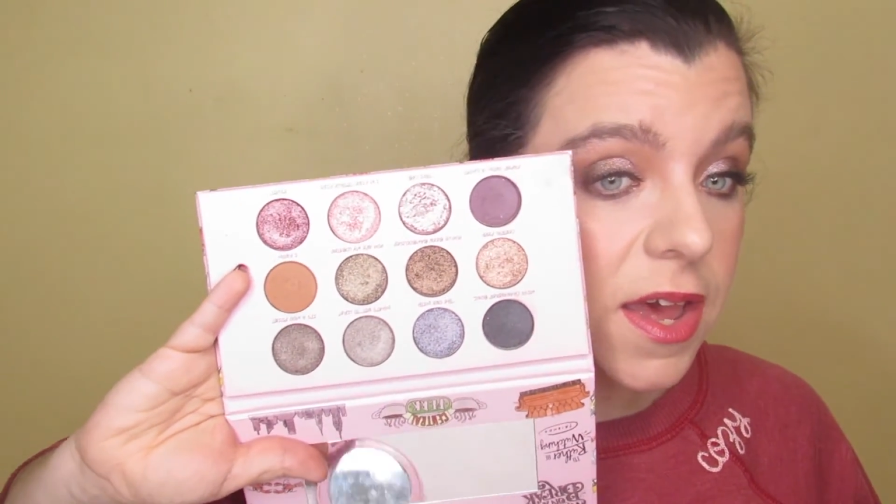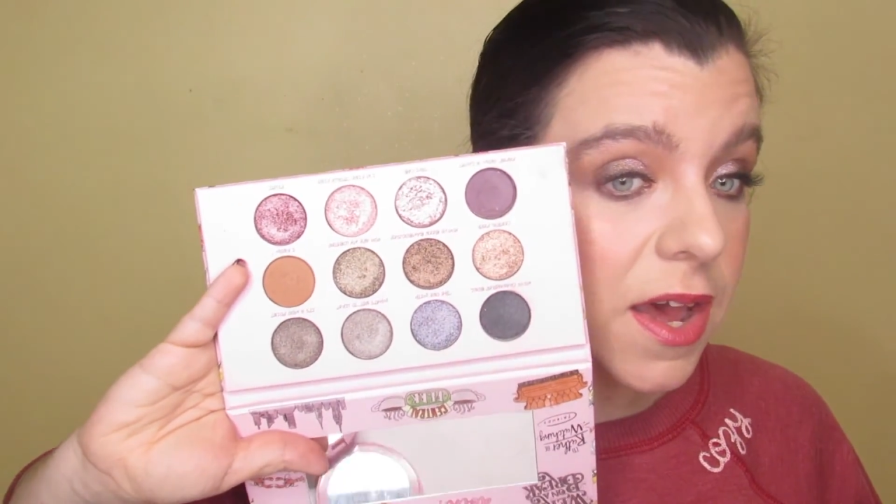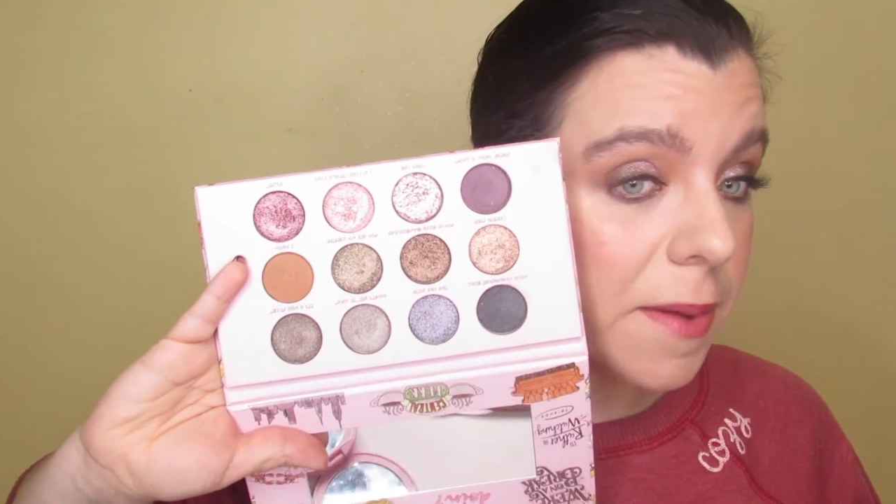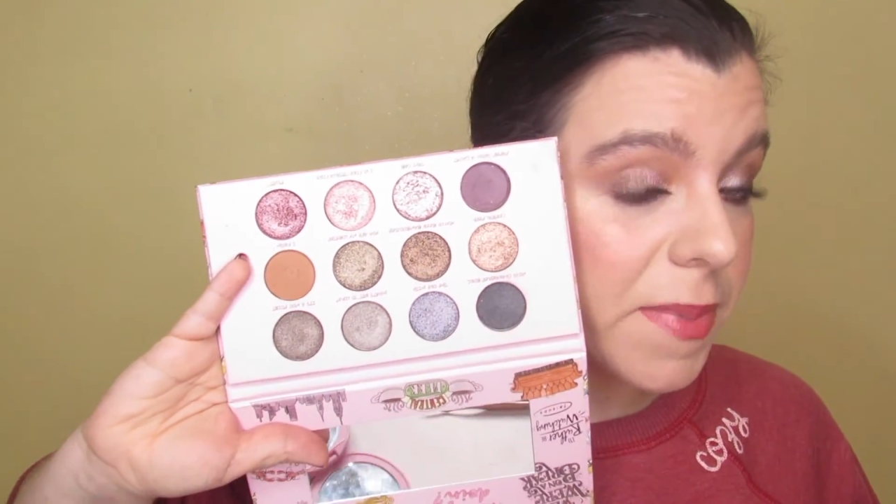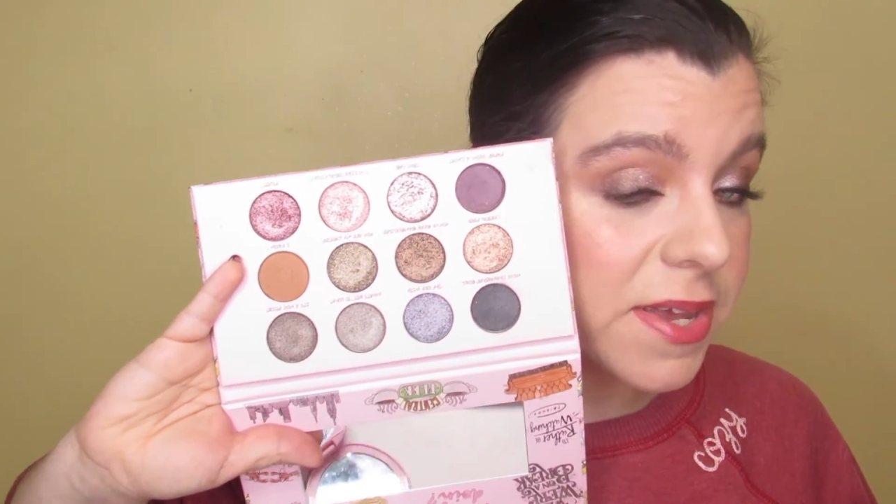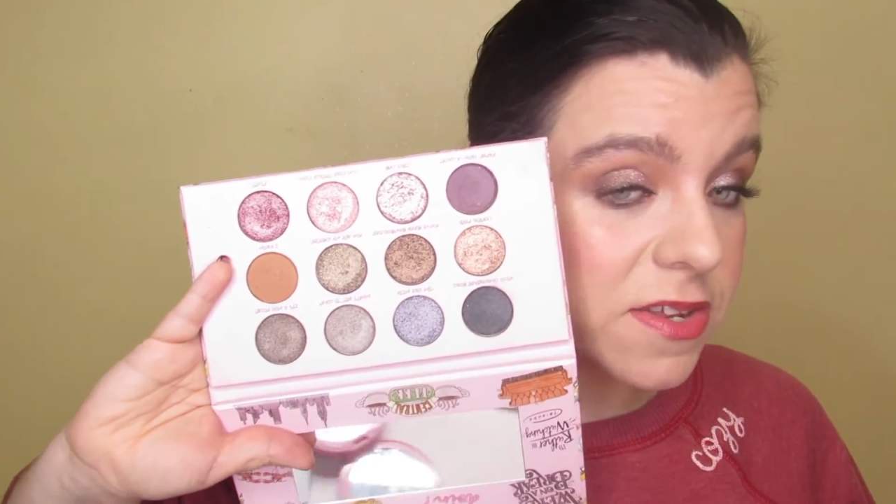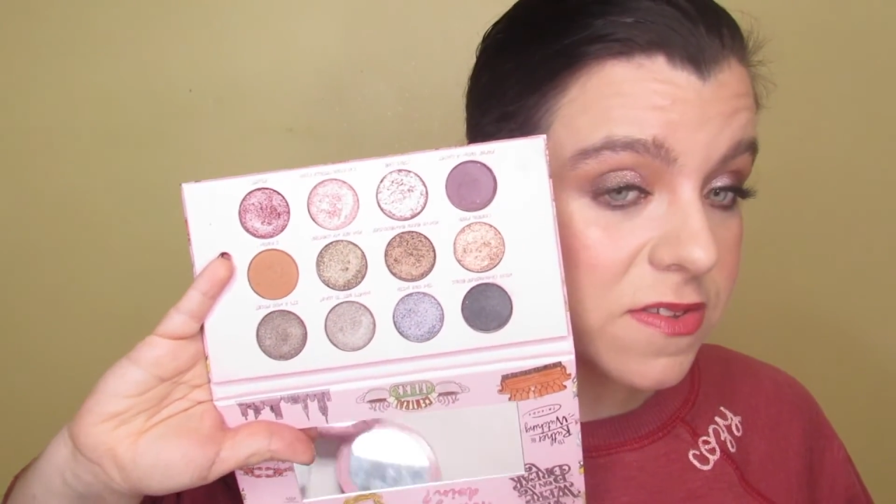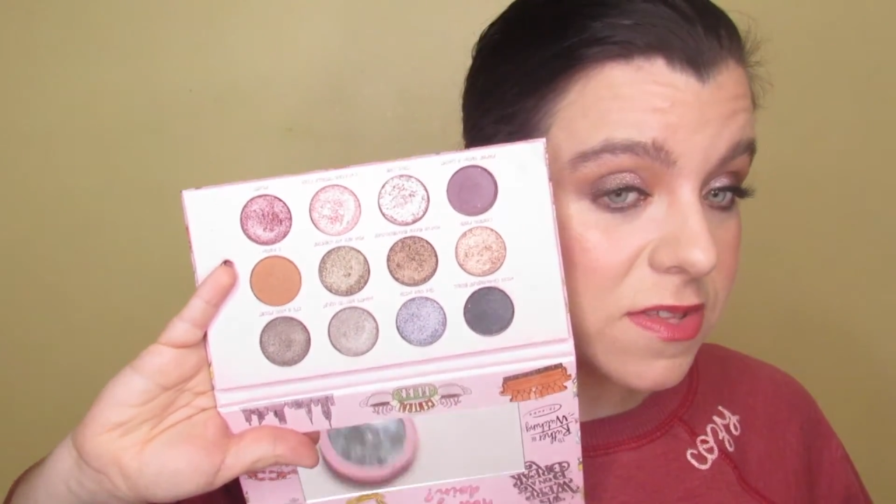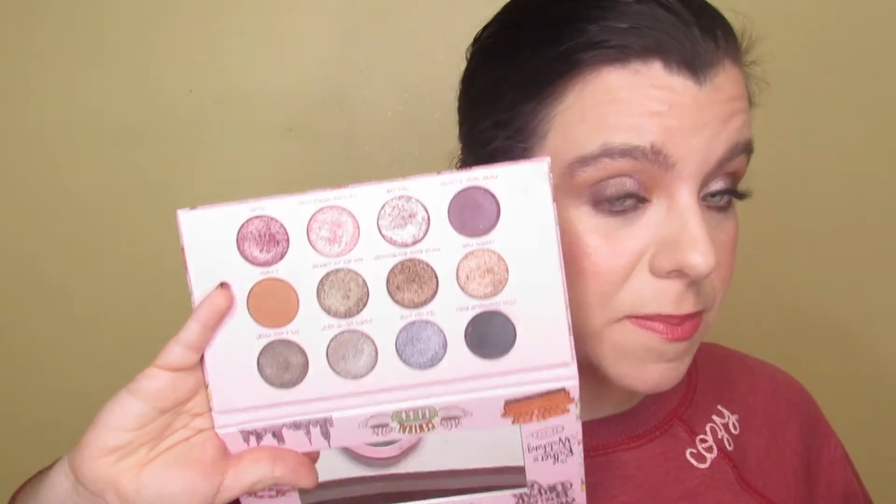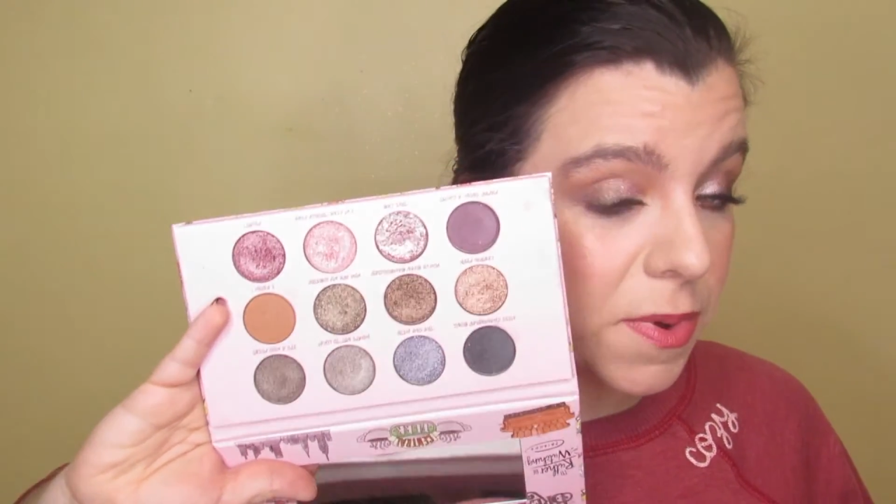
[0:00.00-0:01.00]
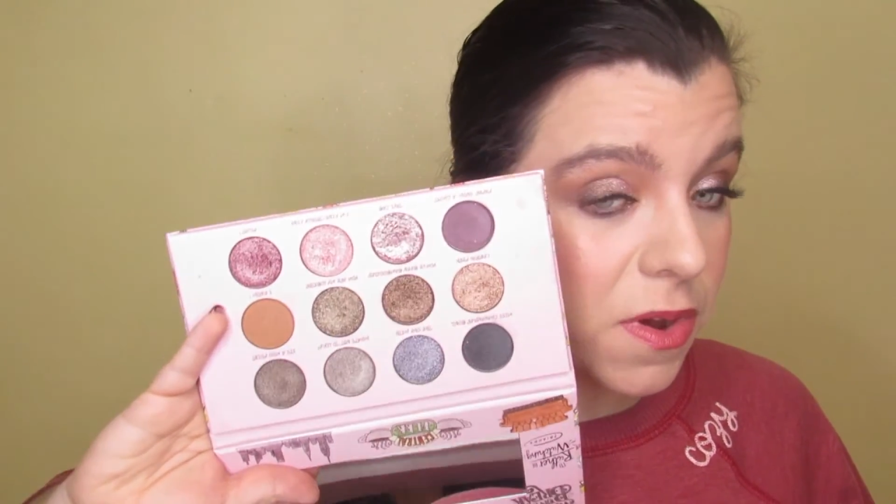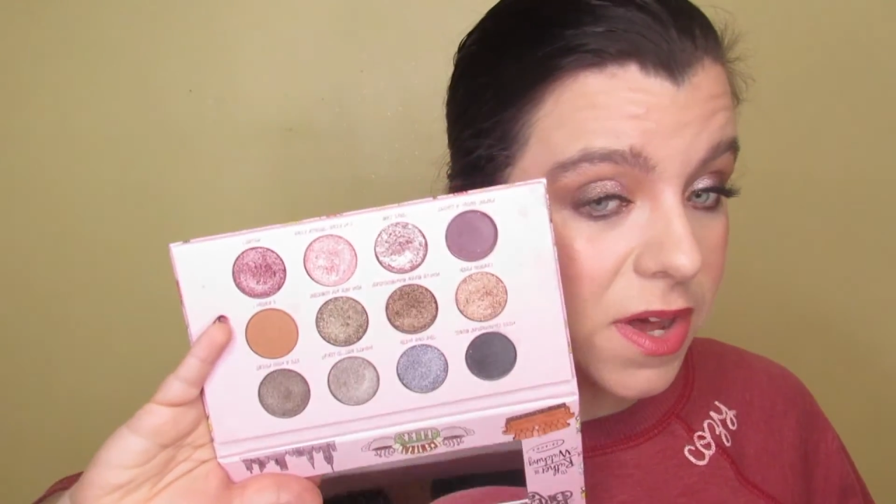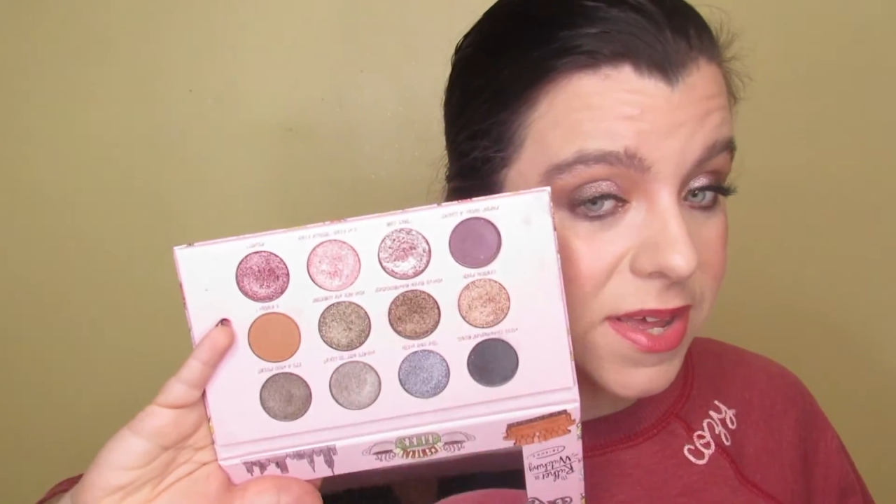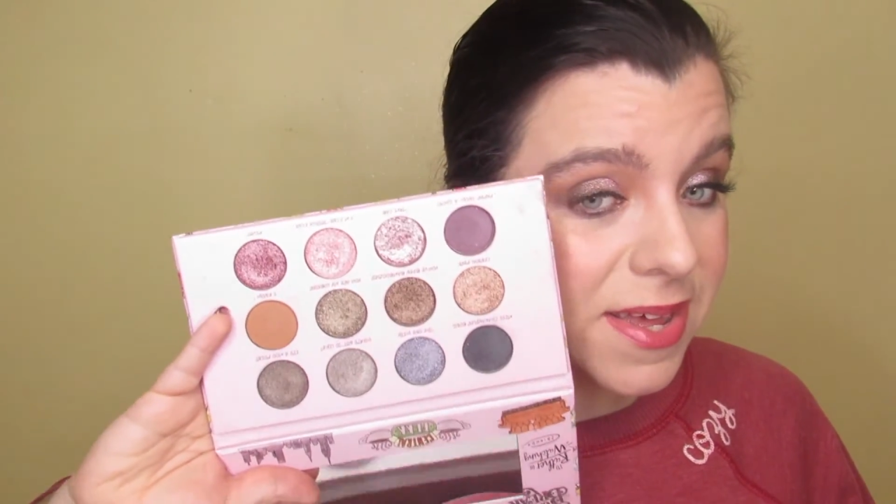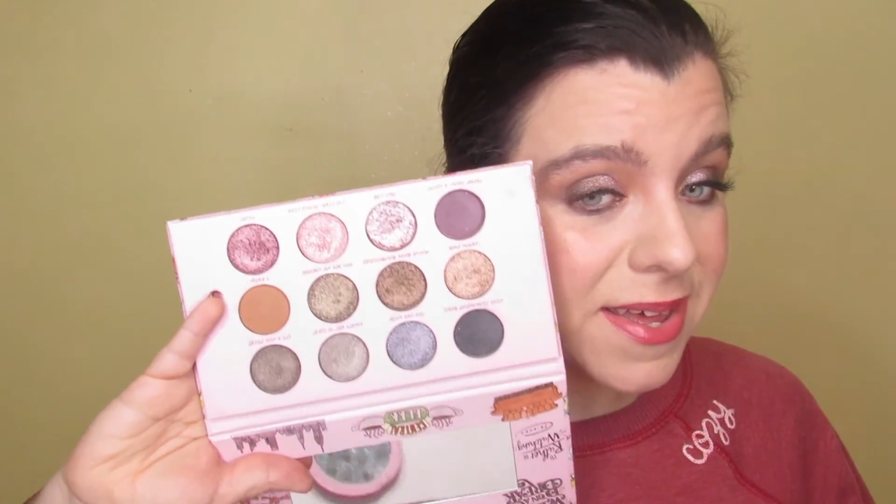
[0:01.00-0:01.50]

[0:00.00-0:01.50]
I might just depot it